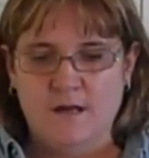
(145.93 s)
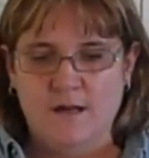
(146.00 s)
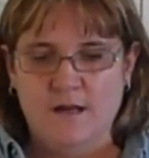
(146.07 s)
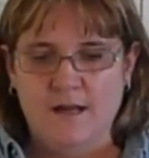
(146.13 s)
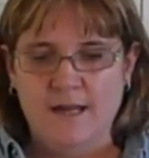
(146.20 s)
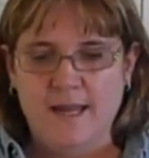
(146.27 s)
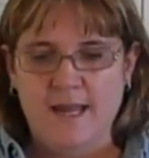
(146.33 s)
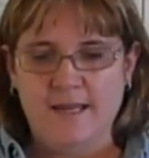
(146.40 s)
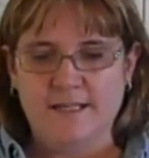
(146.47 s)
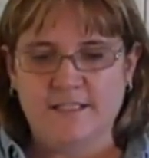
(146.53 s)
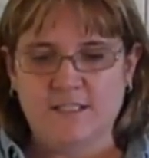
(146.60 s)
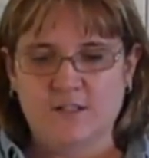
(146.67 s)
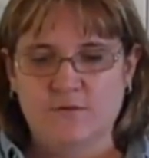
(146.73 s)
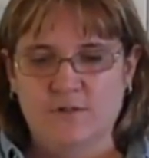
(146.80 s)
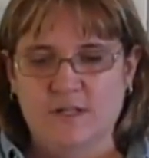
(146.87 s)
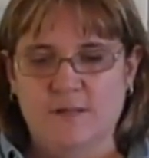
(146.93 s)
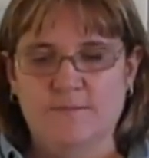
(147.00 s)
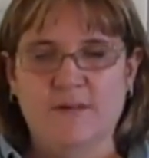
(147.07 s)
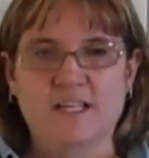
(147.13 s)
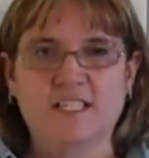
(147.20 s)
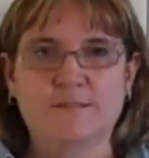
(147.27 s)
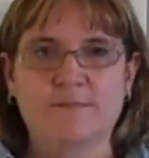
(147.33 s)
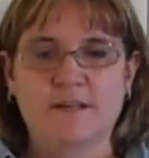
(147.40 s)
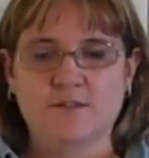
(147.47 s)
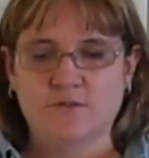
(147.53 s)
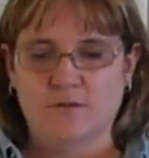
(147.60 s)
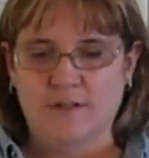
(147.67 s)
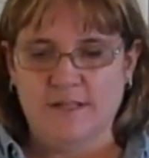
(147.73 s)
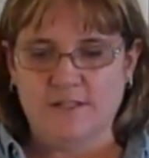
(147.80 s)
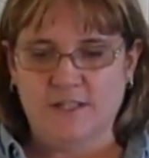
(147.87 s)
I had a student in my
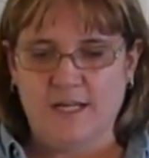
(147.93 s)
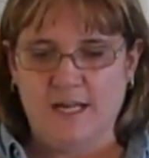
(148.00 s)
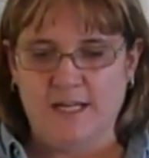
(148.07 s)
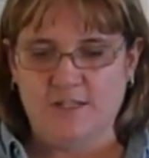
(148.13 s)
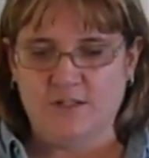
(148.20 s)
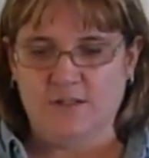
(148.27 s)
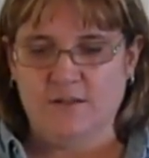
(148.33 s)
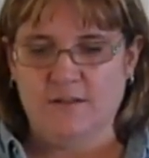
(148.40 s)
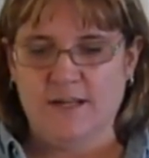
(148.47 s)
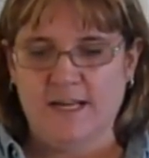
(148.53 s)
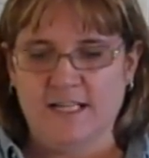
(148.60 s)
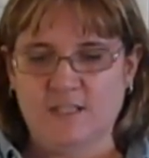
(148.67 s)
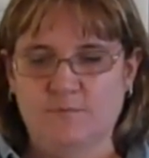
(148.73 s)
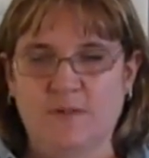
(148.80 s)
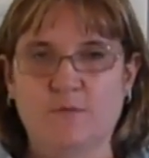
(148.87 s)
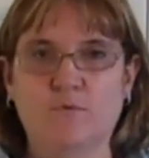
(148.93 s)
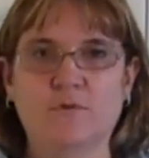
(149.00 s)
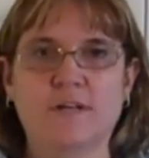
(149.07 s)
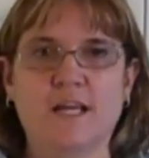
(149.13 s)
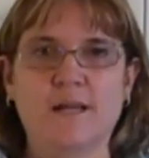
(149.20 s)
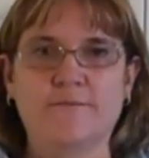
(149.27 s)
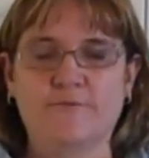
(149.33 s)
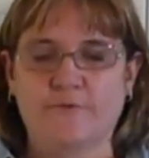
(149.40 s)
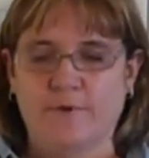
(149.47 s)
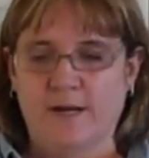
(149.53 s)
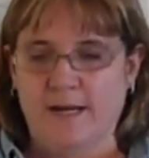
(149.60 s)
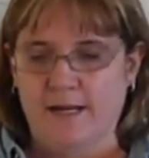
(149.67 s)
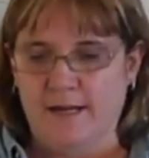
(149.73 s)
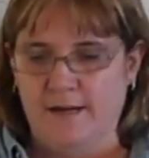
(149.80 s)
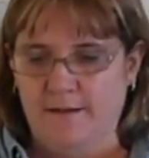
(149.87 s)
special education class we will name
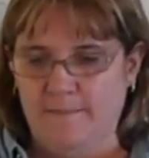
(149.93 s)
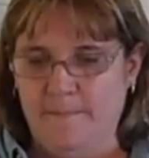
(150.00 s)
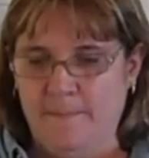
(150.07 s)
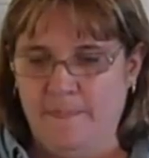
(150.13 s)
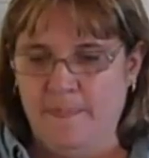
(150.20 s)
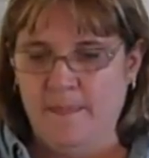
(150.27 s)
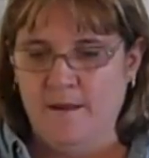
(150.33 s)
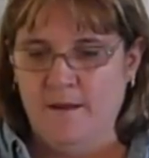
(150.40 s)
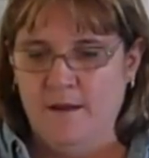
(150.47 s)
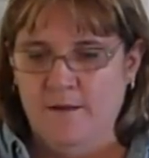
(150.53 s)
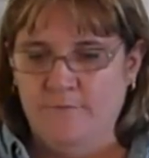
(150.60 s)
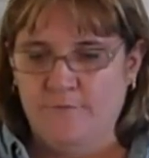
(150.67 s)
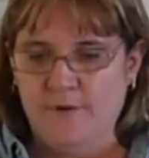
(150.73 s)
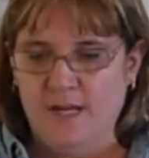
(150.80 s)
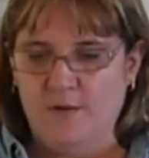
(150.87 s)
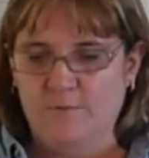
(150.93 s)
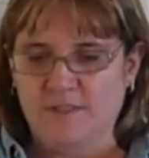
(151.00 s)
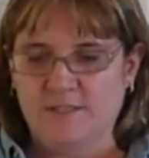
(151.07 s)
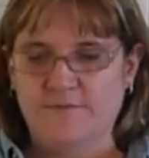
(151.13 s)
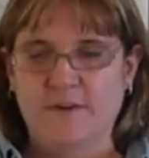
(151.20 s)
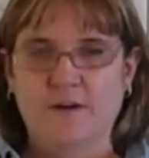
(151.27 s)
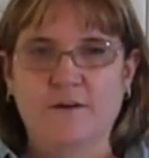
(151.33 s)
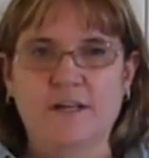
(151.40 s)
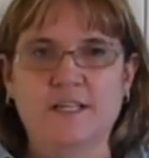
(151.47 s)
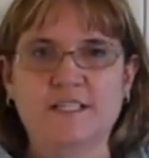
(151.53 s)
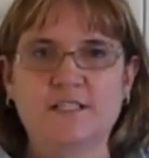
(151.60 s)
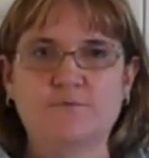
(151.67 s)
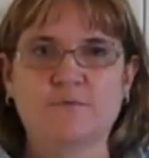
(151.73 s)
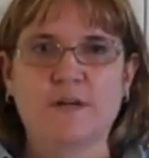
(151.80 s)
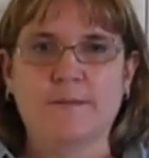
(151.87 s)
Fred. Fred was very
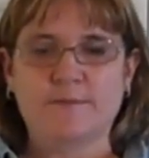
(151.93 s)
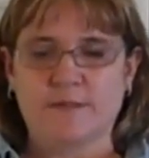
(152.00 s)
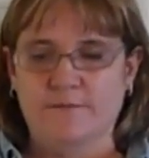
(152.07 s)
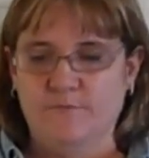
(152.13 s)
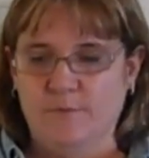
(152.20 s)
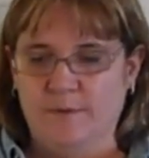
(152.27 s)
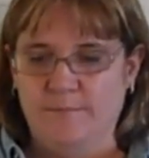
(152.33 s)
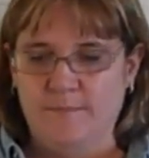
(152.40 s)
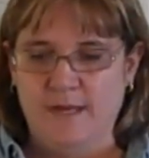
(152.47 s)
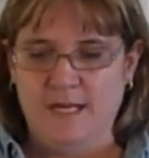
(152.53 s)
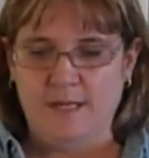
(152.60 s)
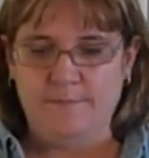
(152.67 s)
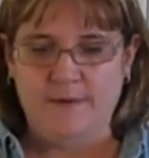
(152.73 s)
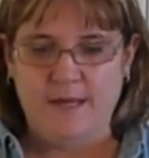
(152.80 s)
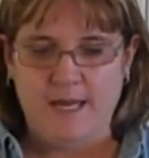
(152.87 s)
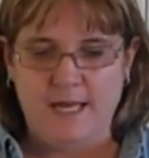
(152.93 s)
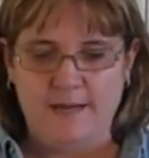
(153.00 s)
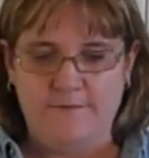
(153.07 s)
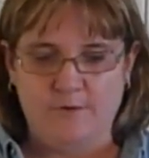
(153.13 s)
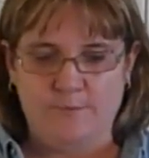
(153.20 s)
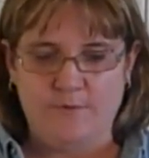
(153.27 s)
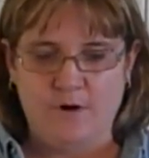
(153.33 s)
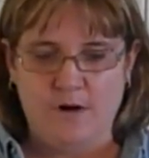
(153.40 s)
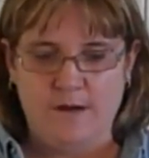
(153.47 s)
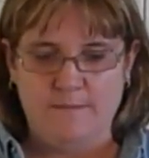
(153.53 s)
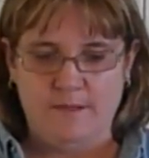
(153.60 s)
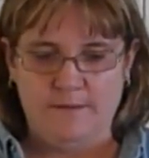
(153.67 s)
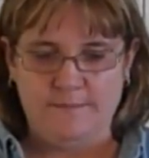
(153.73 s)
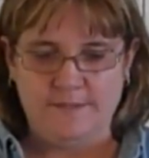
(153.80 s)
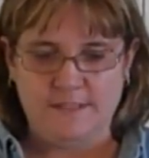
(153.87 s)
disruptive with many behavior
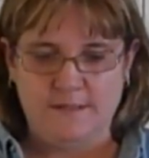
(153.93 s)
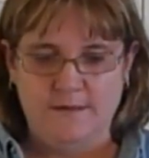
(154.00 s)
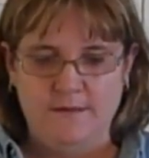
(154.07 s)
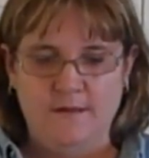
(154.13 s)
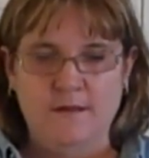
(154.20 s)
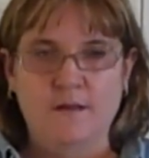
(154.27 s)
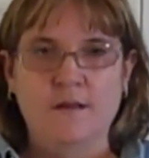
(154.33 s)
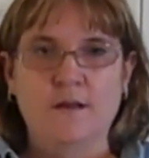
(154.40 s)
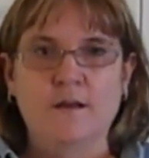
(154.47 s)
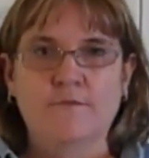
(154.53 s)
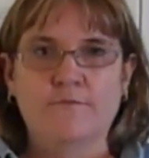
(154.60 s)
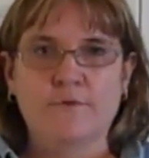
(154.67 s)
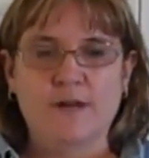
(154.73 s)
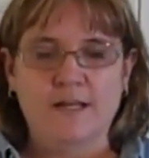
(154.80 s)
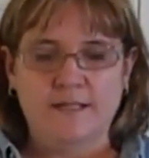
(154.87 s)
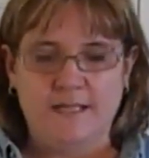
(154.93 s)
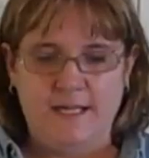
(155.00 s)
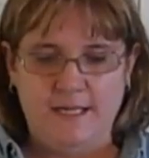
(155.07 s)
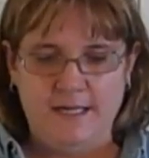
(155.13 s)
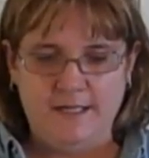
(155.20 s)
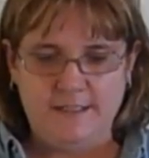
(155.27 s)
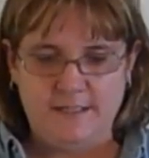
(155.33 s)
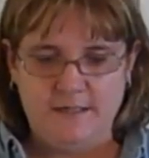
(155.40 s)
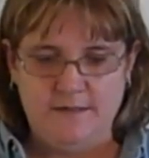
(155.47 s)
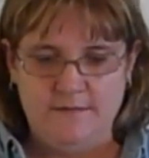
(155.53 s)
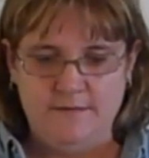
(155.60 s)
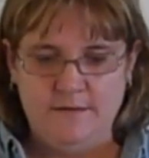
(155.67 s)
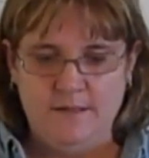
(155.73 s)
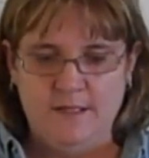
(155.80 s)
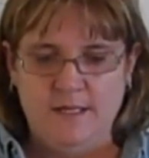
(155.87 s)
problems. Fred kicked,
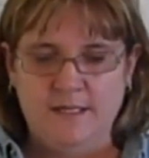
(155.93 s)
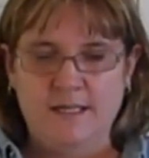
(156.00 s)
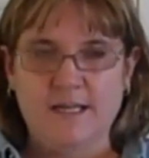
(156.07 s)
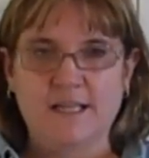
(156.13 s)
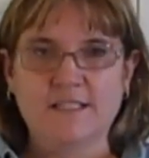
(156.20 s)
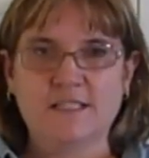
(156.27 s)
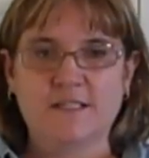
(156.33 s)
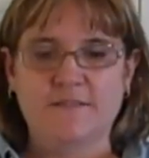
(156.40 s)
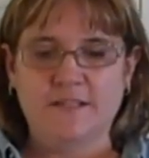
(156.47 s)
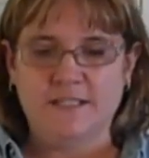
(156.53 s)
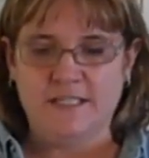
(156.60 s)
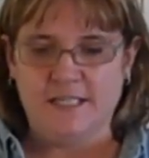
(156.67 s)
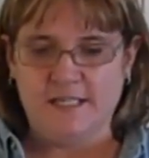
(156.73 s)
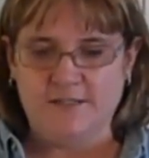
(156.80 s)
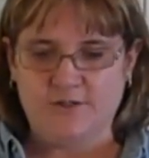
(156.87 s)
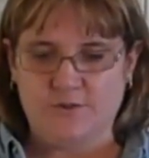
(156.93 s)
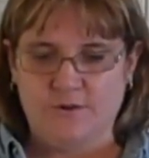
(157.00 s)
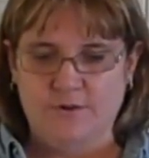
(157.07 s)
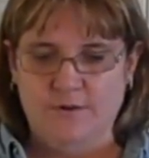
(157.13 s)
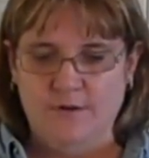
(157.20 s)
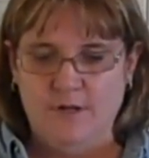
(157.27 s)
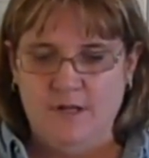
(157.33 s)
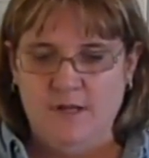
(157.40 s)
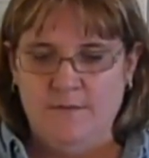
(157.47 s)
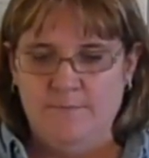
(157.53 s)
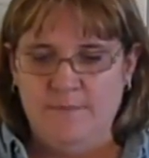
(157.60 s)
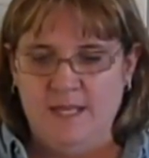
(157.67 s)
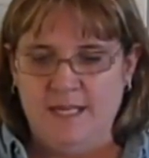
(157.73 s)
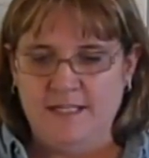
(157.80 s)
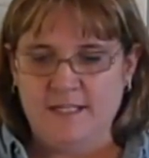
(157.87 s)
cussed at the teacher
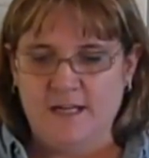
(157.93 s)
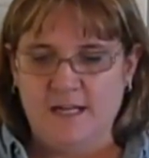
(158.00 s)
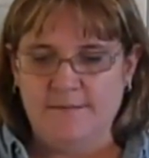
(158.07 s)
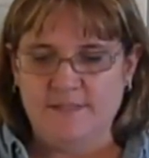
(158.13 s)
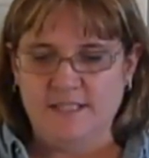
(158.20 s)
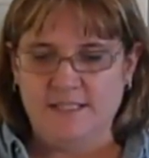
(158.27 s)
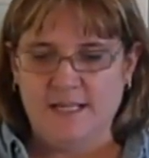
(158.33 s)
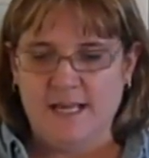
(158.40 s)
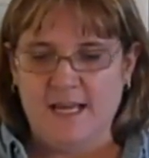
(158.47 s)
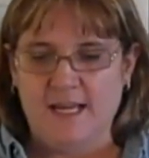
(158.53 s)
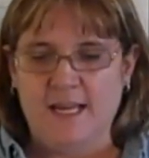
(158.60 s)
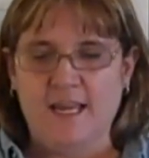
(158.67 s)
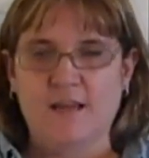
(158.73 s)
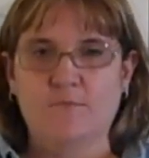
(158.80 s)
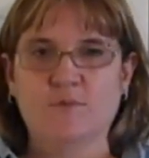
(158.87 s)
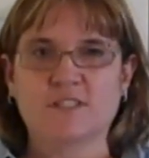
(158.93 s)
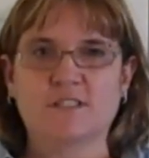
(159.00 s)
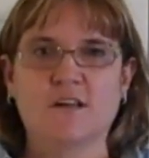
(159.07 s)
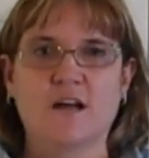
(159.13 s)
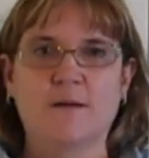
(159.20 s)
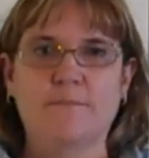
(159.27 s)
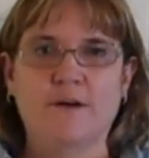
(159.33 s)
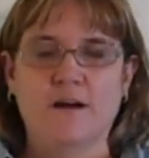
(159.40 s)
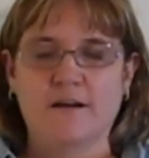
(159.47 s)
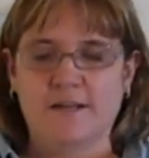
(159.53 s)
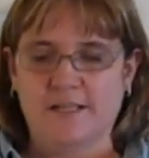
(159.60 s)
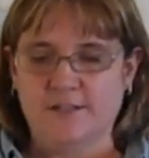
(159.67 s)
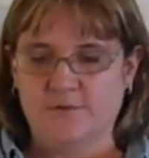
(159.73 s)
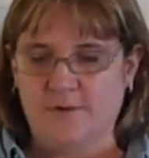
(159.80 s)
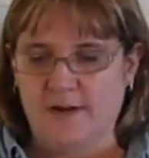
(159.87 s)
many times a day, and was not
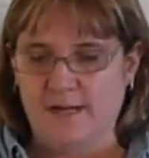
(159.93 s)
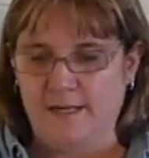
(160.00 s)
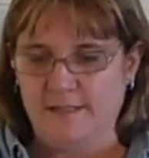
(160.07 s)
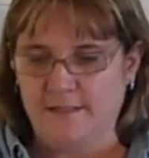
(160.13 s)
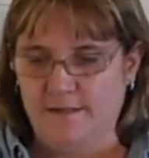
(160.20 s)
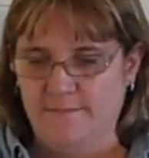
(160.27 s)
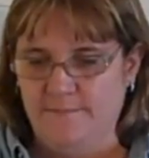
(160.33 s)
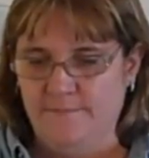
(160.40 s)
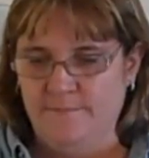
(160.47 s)
potty trained.